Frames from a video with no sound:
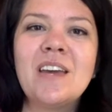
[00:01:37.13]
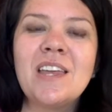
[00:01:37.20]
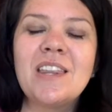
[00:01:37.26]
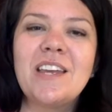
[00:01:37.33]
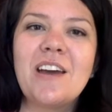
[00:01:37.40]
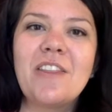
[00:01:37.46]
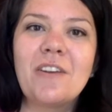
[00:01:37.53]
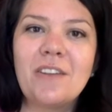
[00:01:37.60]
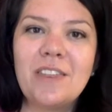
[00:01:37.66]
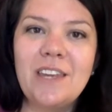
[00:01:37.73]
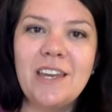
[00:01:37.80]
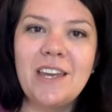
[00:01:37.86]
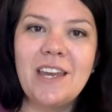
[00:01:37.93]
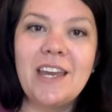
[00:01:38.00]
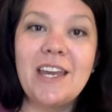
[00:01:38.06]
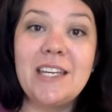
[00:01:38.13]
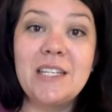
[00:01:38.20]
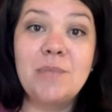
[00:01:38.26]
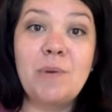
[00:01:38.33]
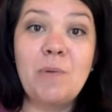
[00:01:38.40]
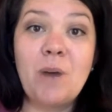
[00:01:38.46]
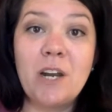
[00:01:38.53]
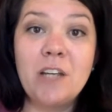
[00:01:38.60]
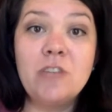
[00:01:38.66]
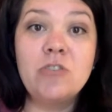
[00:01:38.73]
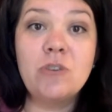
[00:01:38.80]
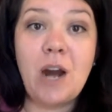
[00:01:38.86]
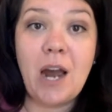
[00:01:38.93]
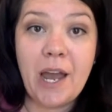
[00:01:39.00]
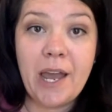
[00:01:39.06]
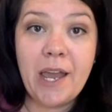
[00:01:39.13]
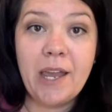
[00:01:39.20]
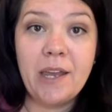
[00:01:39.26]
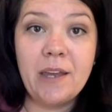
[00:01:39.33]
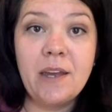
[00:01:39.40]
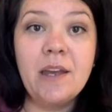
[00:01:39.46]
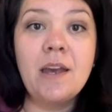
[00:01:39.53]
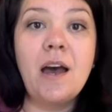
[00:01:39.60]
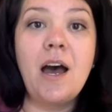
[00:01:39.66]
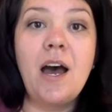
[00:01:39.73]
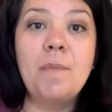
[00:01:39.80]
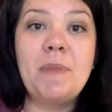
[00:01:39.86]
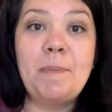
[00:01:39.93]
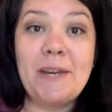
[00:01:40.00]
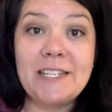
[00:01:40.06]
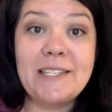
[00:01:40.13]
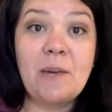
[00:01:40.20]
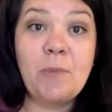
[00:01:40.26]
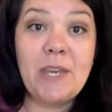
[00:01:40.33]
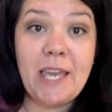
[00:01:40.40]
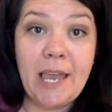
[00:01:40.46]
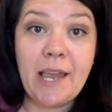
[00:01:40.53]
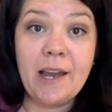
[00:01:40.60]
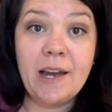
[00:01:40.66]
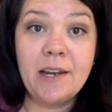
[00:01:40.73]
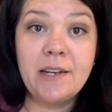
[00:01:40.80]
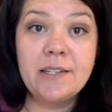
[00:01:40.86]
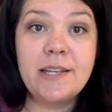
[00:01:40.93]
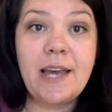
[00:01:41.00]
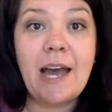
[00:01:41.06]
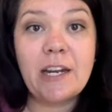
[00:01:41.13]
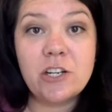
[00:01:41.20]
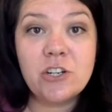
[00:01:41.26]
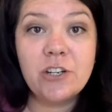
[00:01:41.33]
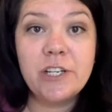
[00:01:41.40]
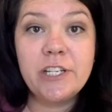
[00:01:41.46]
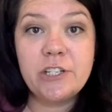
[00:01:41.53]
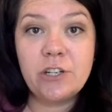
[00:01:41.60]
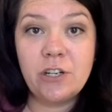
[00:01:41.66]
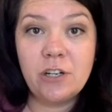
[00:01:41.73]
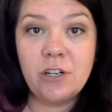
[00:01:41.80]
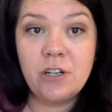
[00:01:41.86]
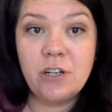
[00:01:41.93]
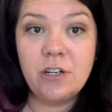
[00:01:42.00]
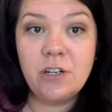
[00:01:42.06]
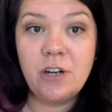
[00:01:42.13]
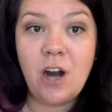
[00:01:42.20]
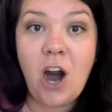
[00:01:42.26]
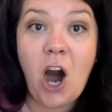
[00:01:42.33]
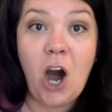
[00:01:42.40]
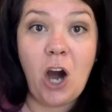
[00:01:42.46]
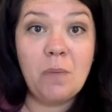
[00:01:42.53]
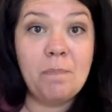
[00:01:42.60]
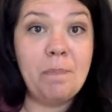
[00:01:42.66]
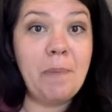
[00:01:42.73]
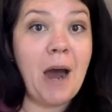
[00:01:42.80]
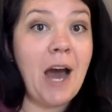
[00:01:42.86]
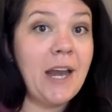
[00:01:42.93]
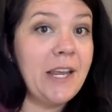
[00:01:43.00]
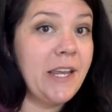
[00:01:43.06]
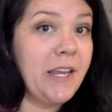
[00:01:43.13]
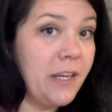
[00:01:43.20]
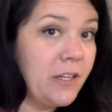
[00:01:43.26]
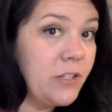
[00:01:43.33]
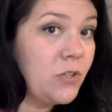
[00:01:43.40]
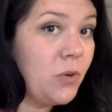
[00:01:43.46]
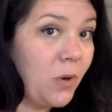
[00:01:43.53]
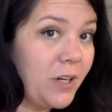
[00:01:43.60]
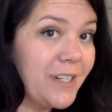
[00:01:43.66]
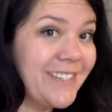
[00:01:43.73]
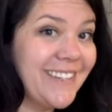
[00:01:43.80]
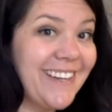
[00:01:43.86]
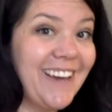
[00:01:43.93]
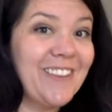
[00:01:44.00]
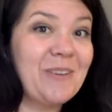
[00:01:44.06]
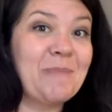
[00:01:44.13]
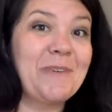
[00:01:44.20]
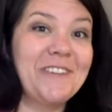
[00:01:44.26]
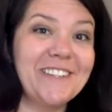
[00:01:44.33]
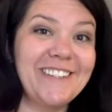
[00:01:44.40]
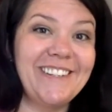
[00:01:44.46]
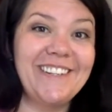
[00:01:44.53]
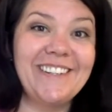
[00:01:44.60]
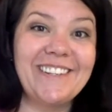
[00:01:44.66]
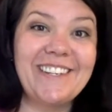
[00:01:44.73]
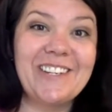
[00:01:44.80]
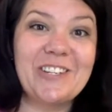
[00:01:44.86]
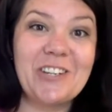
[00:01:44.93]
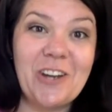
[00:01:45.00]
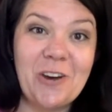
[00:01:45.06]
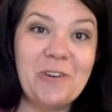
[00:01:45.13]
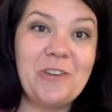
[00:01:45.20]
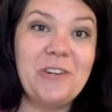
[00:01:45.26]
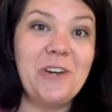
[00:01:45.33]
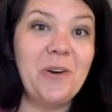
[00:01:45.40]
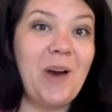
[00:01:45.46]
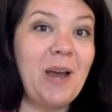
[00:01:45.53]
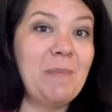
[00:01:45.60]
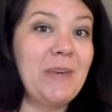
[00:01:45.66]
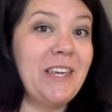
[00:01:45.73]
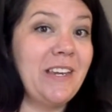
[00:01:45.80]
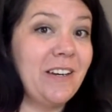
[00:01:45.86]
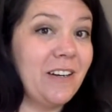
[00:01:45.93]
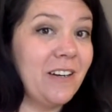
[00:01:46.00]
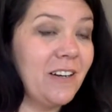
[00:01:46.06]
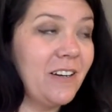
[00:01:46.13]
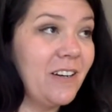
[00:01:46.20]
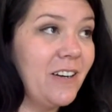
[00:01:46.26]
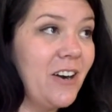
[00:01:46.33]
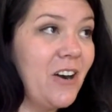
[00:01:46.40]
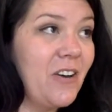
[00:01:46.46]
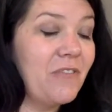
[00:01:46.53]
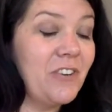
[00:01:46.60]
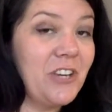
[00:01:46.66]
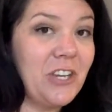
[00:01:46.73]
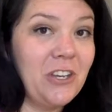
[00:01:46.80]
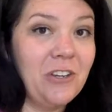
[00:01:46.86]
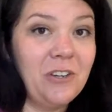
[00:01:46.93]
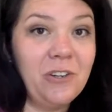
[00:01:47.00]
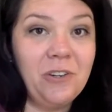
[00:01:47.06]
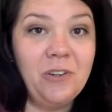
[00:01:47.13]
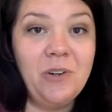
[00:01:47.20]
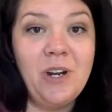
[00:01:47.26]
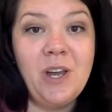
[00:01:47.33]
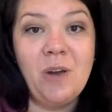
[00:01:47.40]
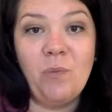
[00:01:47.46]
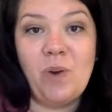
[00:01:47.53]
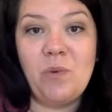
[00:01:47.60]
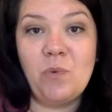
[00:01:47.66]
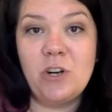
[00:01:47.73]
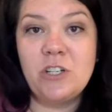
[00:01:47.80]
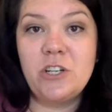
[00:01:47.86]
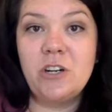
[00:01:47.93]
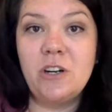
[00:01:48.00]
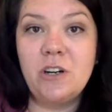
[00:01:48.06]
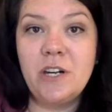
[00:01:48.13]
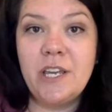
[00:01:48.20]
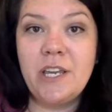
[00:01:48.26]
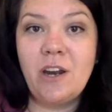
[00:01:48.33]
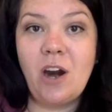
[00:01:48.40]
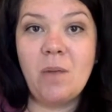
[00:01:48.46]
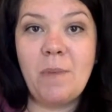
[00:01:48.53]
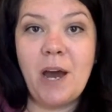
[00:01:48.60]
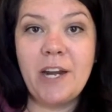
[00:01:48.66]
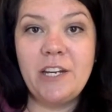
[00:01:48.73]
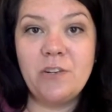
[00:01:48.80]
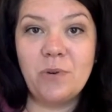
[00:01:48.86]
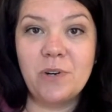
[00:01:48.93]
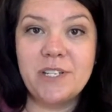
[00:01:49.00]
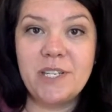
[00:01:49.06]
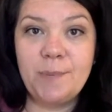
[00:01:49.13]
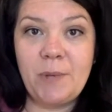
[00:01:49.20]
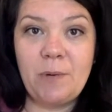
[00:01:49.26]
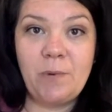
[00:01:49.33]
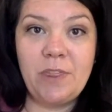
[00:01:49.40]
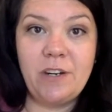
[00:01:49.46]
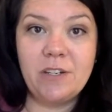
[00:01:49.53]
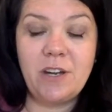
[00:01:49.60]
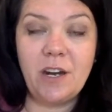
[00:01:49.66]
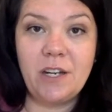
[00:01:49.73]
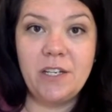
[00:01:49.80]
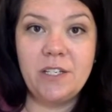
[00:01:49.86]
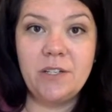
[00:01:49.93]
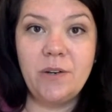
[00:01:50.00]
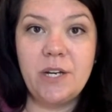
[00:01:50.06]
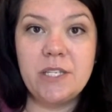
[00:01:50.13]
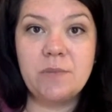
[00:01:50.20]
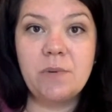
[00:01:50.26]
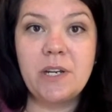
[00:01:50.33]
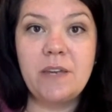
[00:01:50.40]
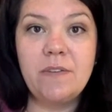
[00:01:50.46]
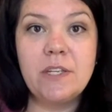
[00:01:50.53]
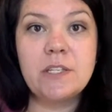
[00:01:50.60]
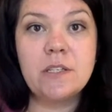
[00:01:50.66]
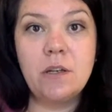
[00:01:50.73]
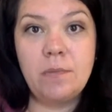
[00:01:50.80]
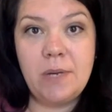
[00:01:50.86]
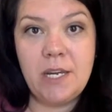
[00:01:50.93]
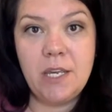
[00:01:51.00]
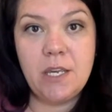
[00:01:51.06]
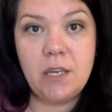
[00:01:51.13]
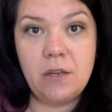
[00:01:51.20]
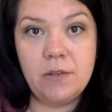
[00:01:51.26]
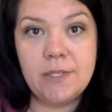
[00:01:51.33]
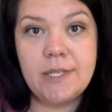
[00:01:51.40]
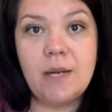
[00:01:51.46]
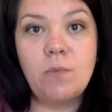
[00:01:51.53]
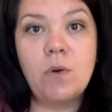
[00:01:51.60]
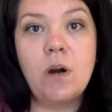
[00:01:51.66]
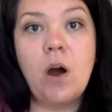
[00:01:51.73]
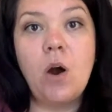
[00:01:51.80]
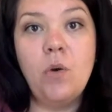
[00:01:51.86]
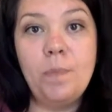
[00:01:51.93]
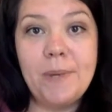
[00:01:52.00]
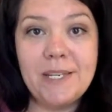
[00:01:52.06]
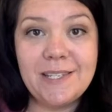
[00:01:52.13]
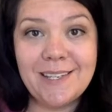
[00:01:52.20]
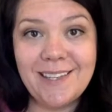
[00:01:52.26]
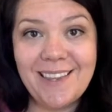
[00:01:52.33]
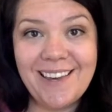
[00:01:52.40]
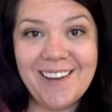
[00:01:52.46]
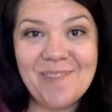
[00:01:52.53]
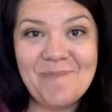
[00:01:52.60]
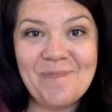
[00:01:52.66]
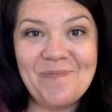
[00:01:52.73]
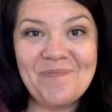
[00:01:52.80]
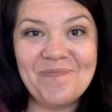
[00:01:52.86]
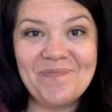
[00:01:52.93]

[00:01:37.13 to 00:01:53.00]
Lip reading: The other thing is we want to try the best that we can to actually turn our body towards the other person to show, I'm here for you. When we're turning our body towards someone when they're talking to us, we're giving so many cues that we're open to them,